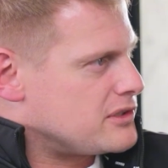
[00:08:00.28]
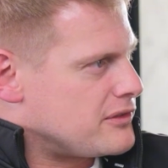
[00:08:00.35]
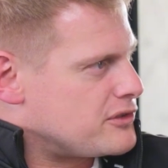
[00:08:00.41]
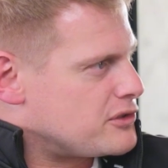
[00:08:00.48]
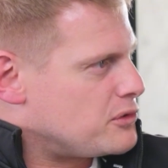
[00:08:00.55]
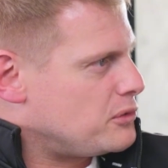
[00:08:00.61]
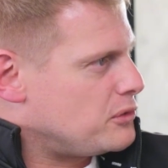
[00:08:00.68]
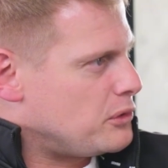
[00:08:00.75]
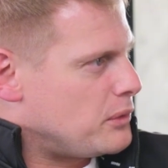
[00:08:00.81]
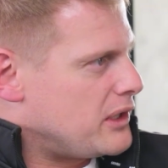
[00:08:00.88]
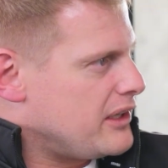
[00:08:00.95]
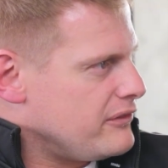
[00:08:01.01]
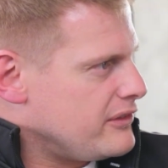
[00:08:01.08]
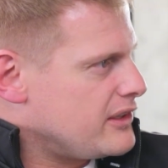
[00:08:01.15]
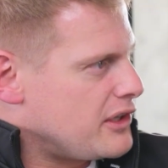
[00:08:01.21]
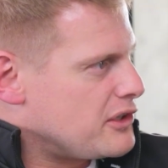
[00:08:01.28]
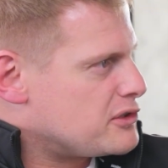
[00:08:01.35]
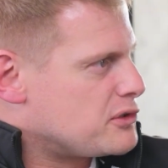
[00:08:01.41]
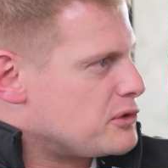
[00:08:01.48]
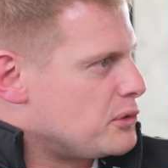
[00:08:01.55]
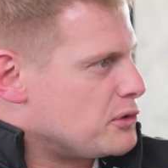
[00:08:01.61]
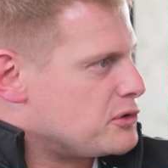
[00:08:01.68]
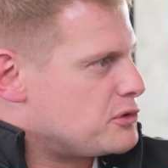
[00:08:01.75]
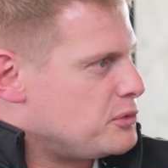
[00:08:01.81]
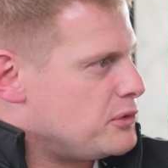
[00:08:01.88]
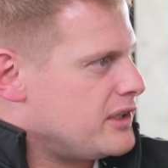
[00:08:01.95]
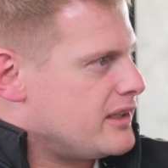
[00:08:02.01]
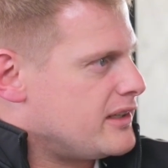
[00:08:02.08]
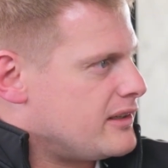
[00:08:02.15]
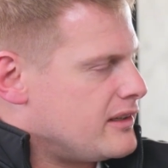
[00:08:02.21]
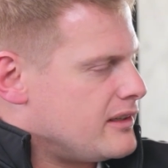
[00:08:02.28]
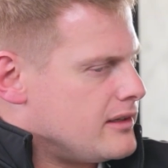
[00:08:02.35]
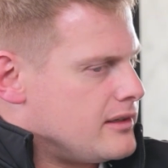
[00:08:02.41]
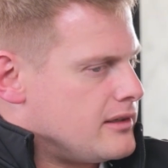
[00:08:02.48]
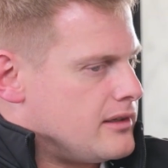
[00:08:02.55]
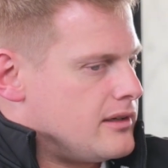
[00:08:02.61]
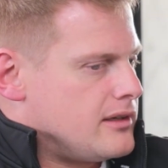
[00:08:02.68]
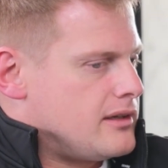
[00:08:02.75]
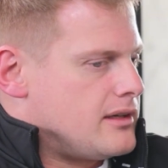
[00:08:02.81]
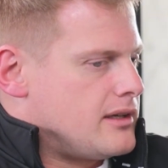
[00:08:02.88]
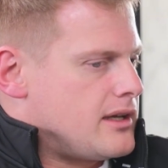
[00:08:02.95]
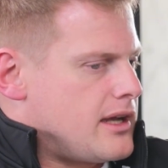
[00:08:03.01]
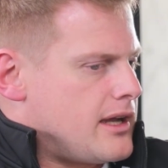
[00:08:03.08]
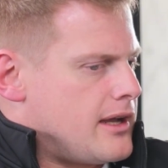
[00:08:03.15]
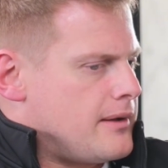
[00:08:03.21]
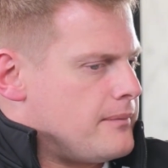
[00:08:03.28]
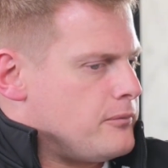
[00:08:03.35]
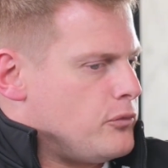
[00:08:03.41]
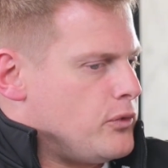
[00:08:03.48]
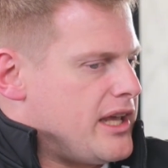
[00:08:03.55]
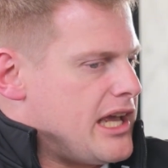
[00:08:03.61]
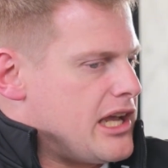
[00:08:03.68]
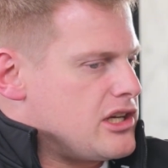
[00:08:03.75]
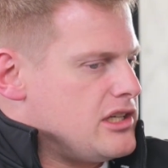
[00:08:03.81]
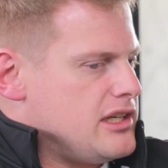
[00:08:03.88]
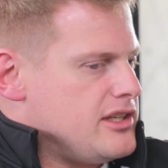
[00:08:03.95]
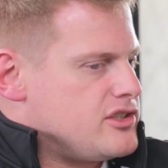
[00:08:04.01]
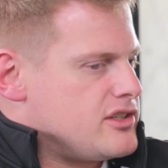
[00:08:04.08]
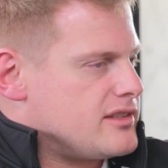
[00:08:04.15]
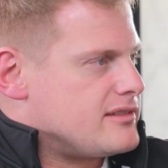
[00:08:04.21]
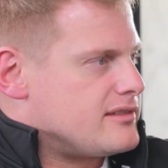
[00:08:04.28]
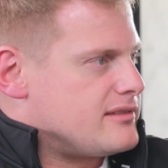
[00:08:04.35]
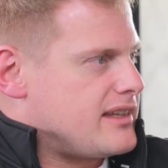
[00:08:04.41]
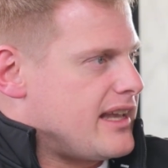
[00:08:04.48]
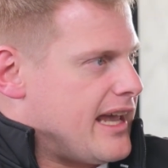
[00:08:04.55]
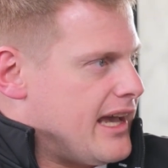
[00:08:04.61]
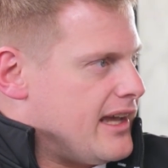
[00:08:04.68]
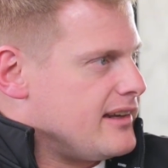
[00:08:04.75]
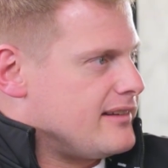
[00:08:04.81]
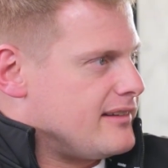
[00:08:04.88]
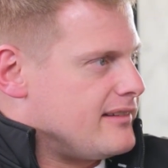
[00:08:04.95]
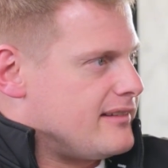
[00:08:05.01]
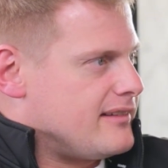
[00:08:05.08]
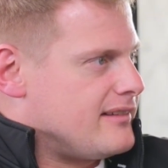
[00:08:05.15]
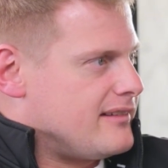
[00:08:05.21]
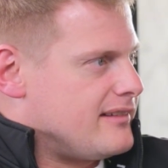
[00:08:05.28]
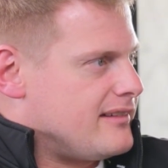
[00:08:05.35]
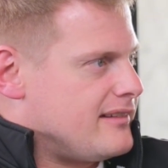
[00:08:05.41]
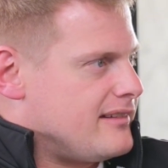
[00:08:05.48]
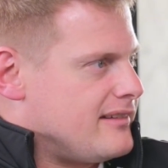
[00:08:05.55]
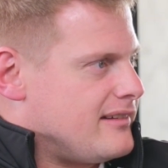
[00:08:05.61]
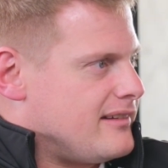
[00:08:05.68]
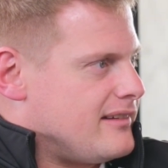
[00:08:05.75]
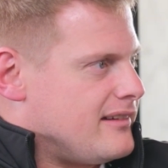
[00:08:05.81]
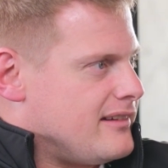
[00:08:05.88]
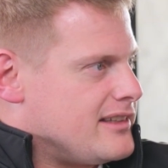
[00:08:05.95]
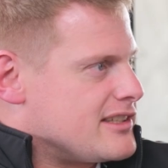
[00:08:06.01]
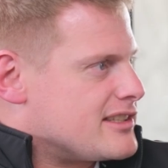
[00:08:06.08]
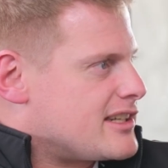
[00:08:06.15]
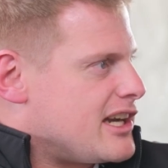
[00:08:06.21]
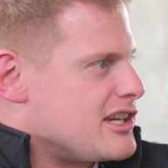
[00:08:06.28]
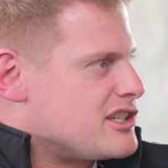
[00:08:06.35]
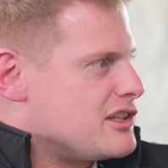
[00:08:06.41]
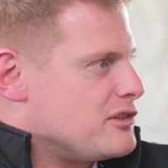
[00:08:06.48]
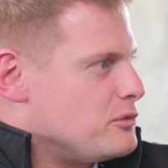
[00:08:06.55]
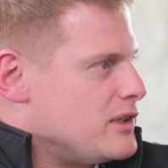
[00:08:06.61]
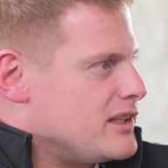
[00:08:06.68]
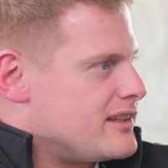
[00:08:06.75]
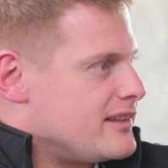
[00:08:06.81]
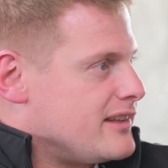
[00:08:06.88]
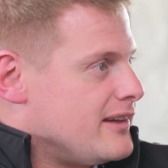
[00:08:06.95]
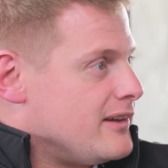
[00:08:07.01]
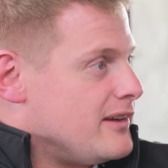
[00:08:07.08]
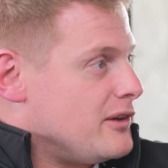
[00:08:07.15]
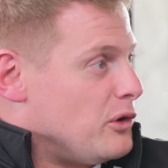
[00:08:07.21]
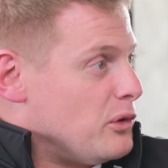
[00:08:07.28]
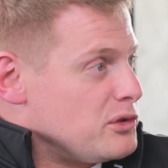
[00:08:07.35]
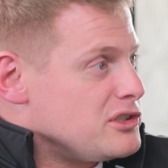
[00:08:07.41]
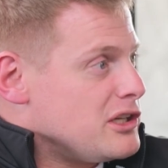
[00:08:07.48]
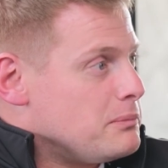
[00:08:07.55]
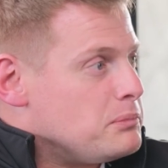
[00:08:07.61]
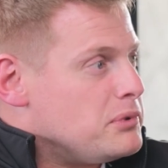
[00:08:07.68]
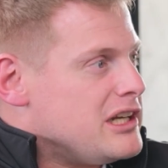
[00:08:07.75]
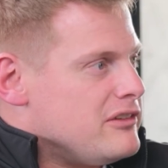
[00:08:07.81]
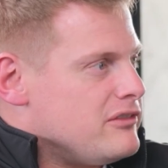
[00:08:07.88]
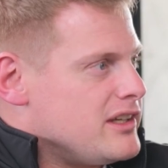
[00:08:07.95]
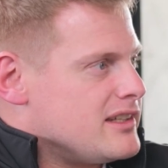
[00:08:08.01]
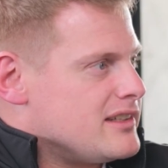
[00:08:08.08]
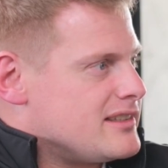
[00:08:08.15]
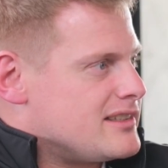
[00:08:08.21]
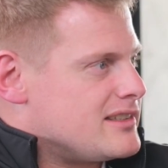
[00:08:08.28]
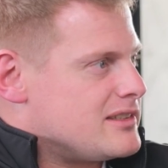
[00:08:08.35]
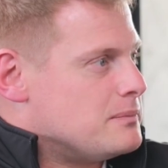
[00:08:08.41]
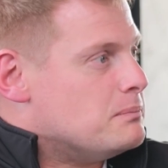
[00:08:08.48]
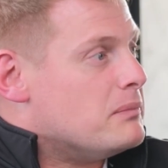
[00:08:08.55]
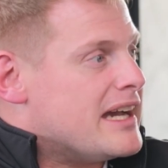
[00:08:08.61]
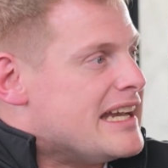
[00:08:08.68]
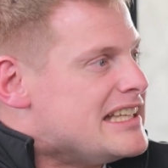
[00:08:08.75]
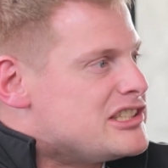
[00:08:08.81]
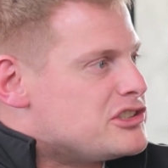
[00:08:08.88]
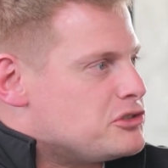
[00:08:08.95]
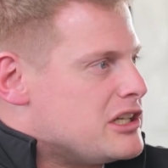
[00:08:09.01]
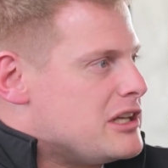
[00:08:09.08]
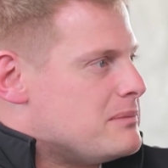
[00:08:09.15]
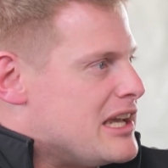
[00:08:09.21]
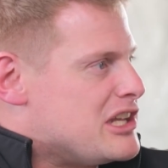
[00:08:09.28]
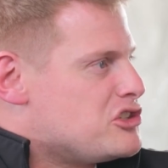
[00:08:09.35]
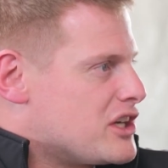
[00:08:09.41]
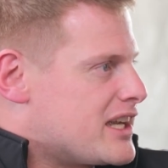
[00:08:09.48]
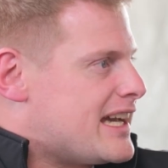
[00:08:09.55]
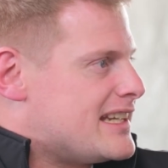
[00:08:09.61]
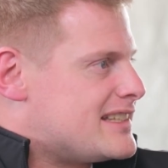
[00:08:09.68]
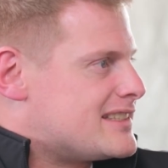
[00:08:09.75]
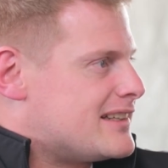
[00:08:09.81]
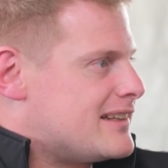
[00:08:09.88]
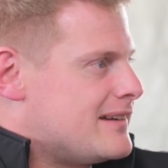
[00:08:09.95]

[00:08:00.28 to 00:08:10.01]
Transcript: of school, or whatever those thoughts were. We actually just had a discussion with also a previous mainstream educator.